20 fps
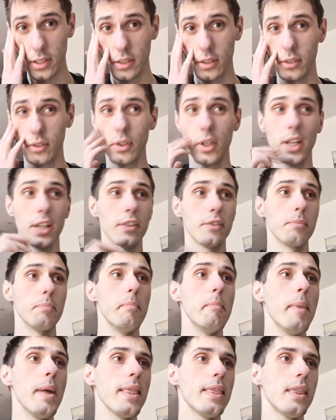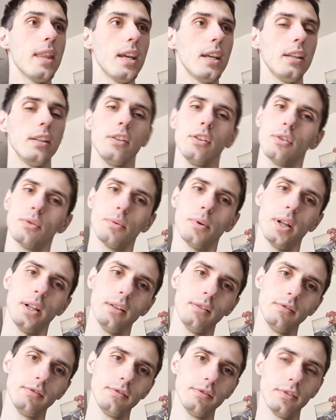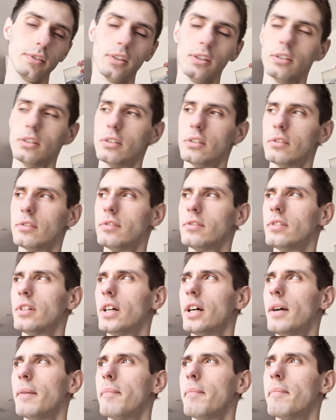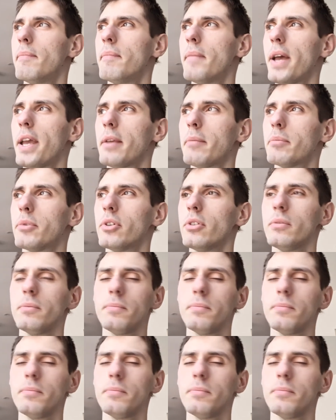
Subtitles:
Today is Monday, 12th of April.